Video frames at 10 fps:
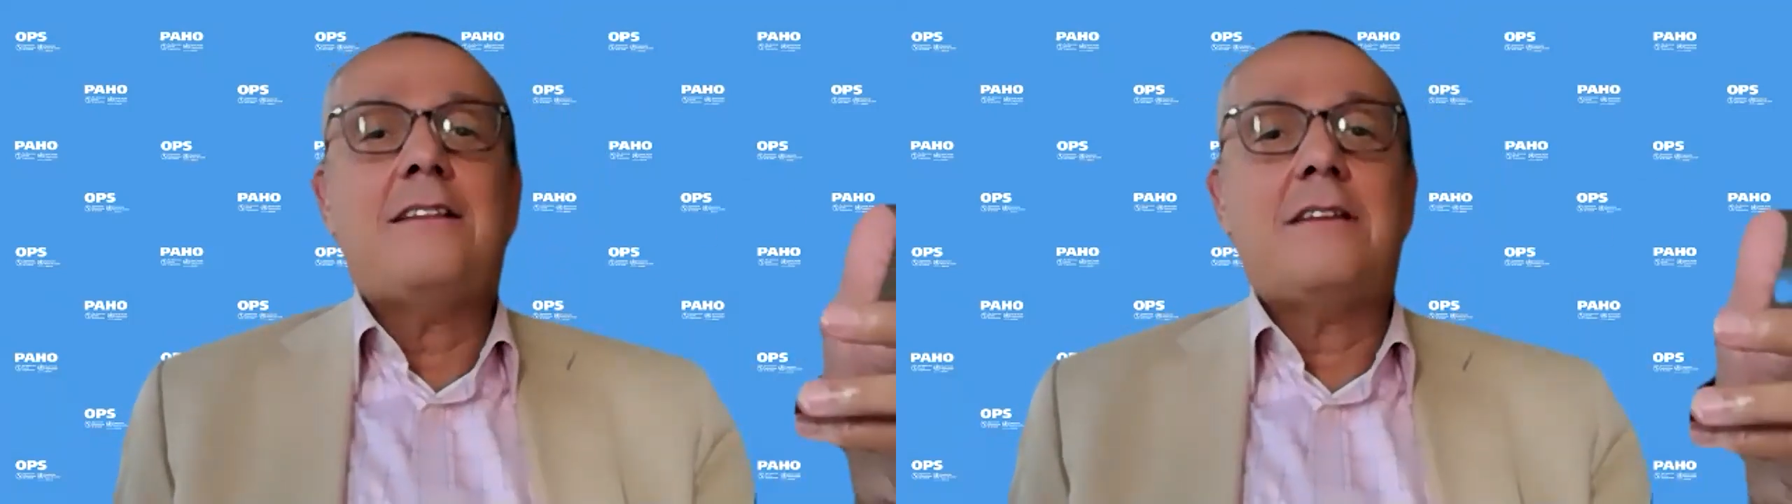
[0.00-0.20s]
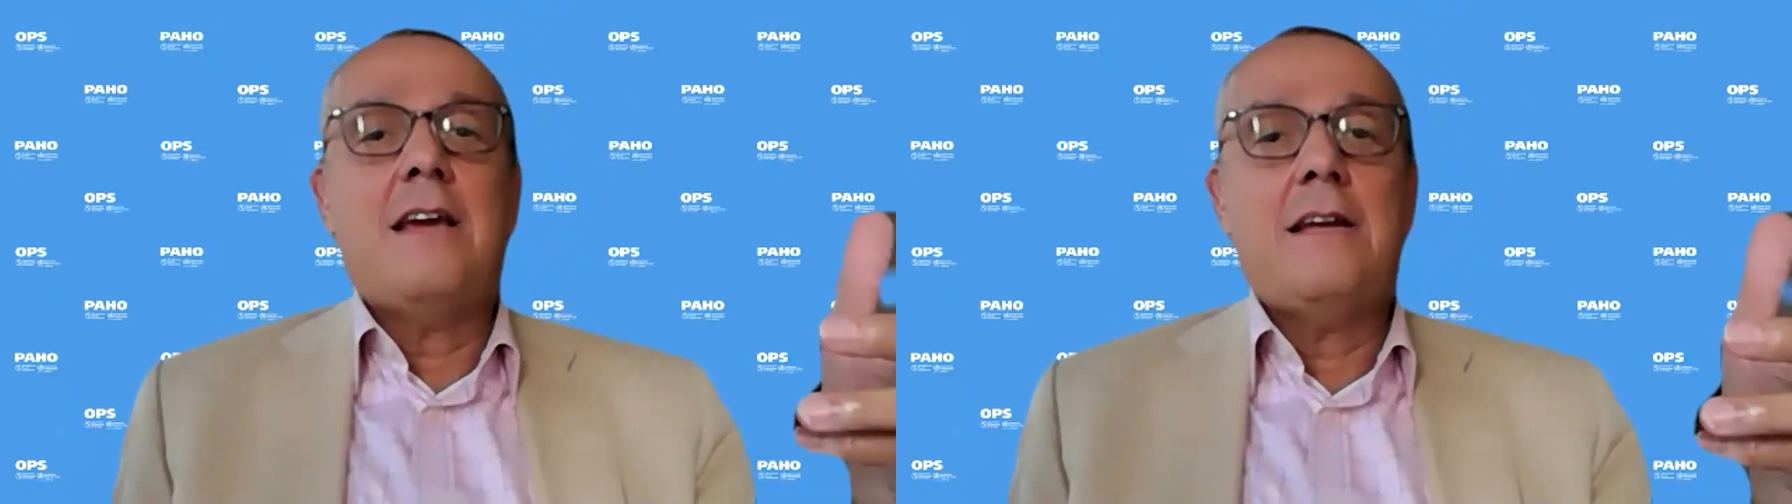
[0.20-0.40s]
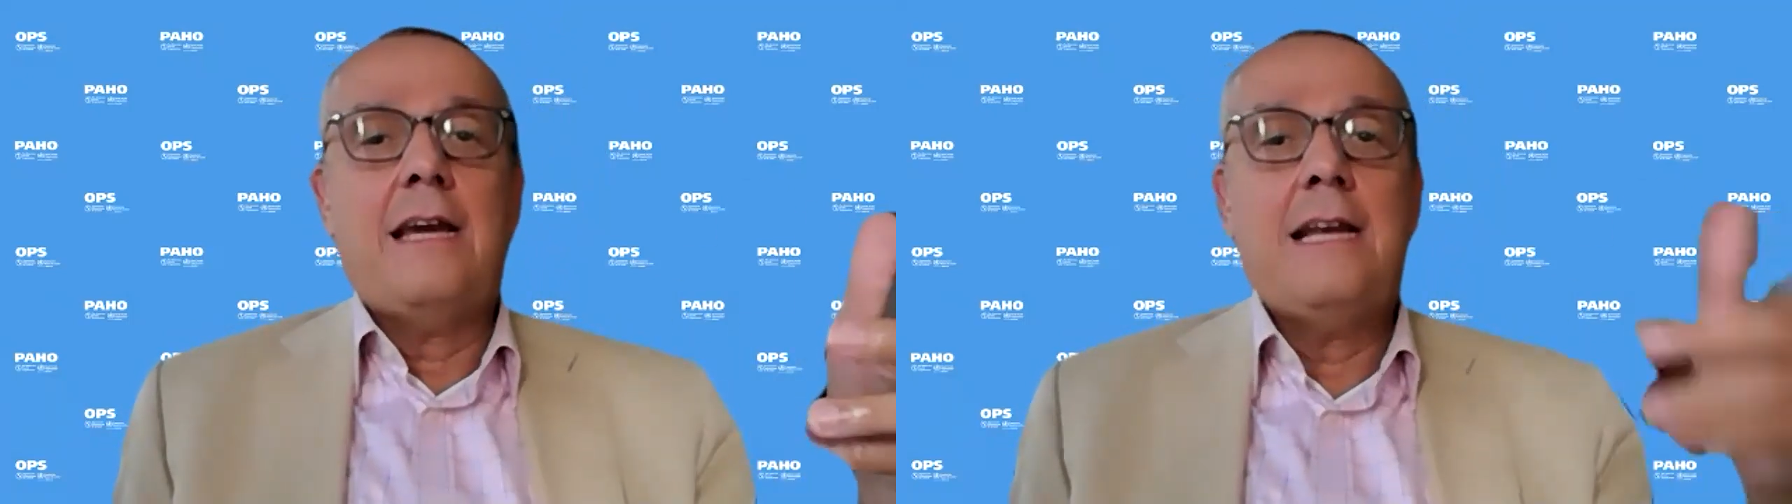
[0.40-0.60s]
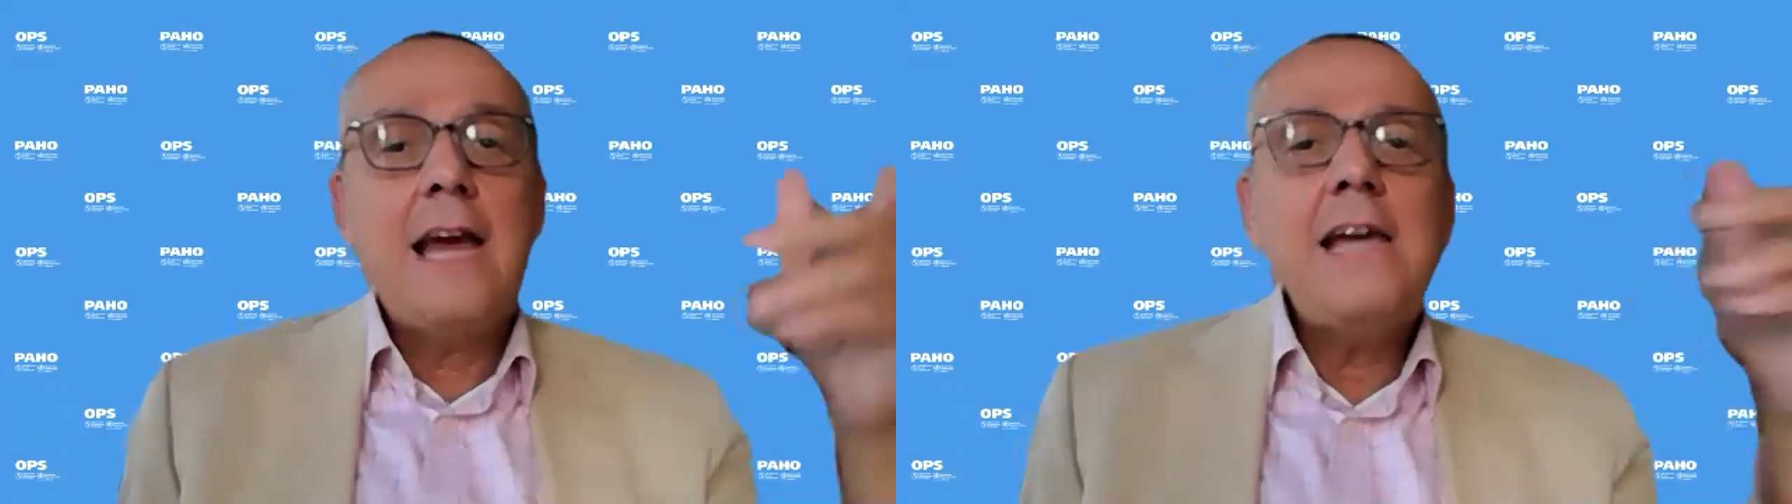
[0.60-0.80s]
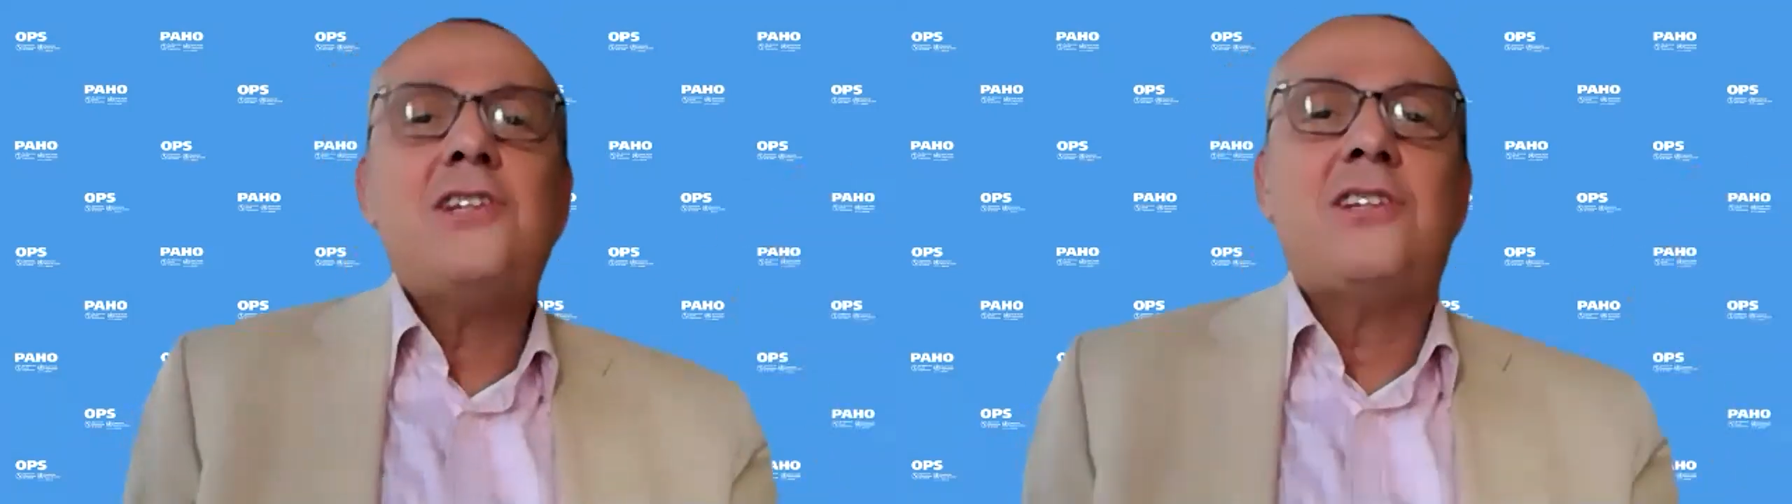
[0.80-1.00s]
saying in
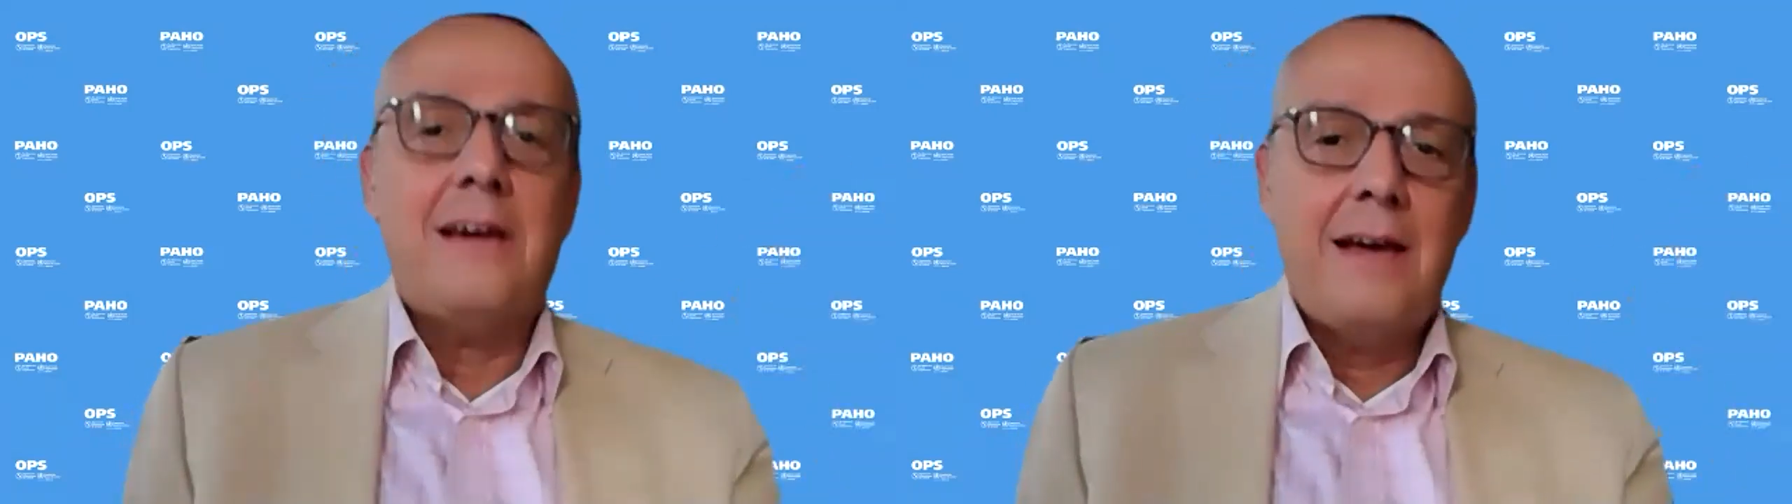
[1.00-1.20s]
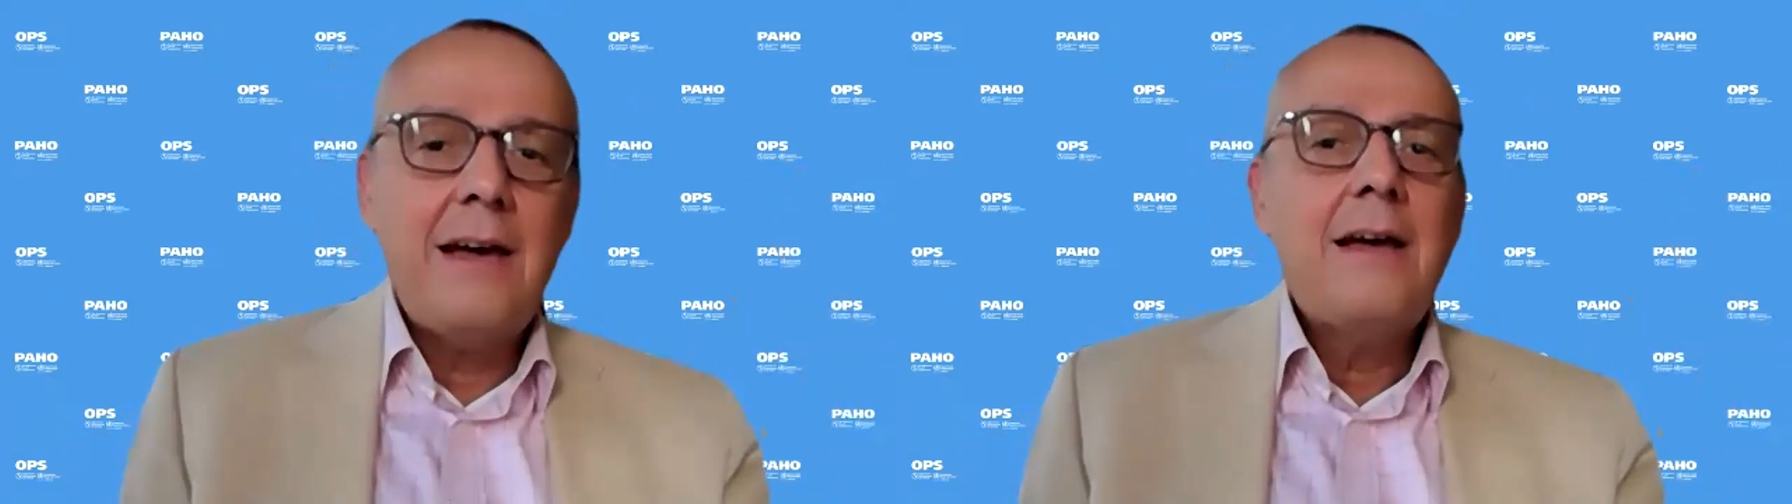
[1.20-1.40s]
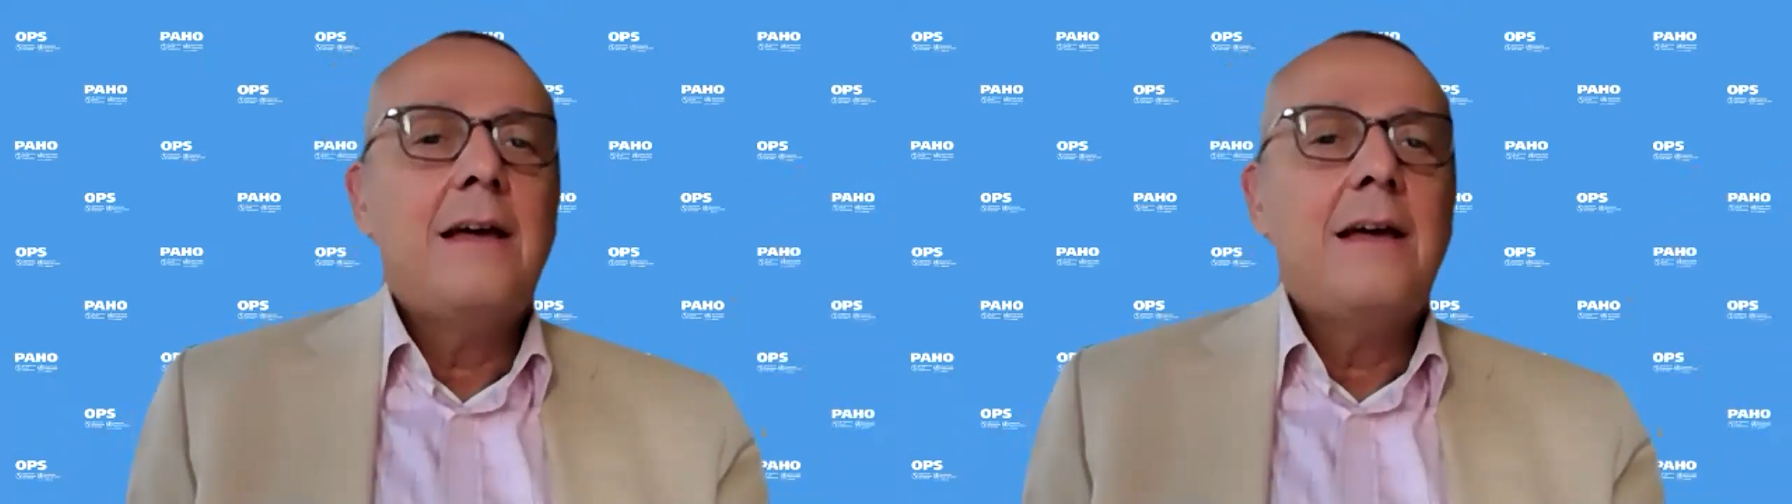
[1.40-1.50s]
Asia,